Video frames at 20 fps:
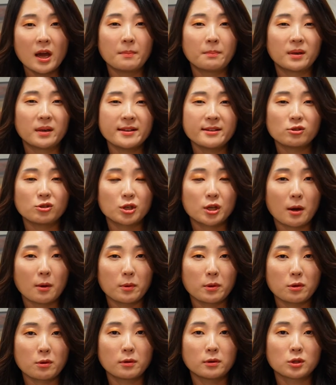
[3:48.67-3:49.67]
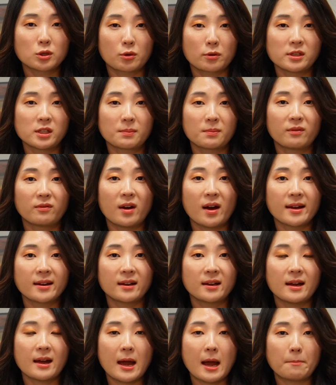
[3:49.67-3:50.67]
Please check with your insurance provider
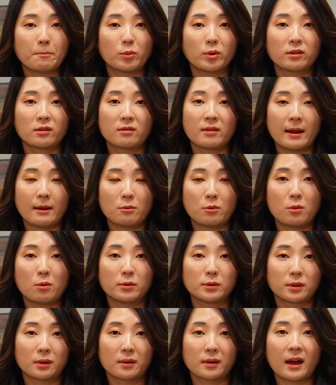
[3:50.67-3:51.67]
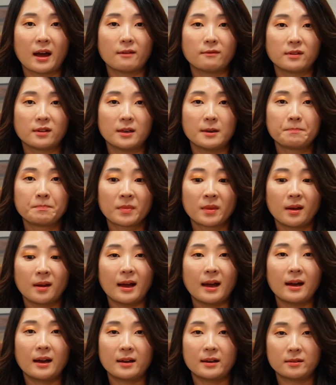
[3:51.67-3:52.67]
whether they will also cover
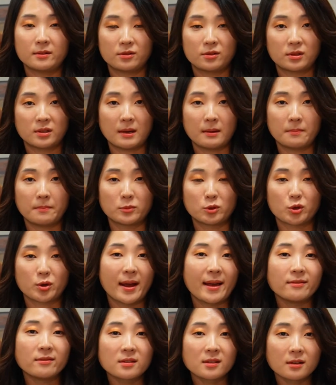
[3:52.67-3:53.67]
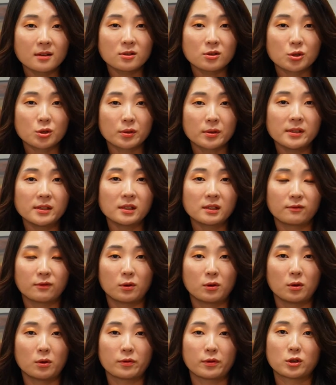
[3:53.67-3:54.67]
some transit insurance
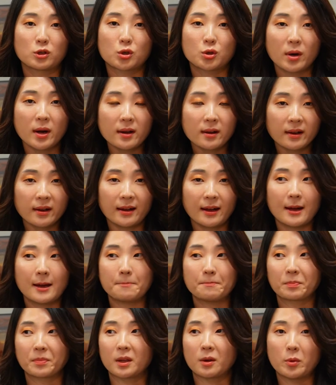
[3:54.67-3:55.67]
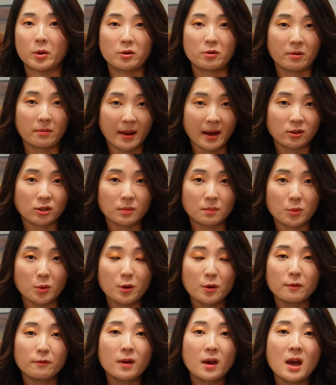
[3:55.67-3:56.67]
for the truck when you're about to
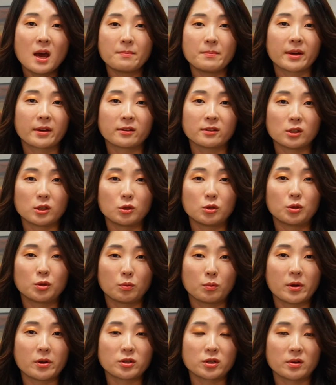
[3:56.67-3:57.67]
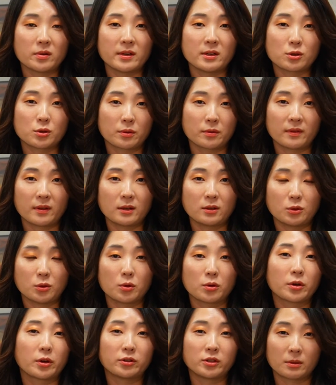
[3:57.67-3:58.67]
move, because you do want to ensure that your
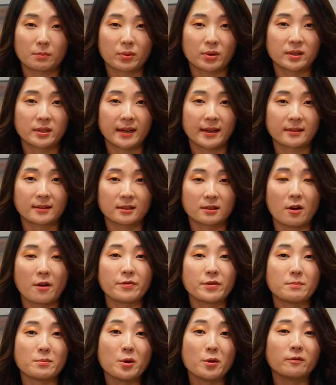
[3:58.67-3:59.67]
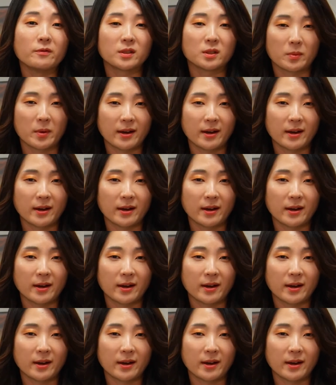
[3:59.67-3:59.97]
goods are protected on the move as well.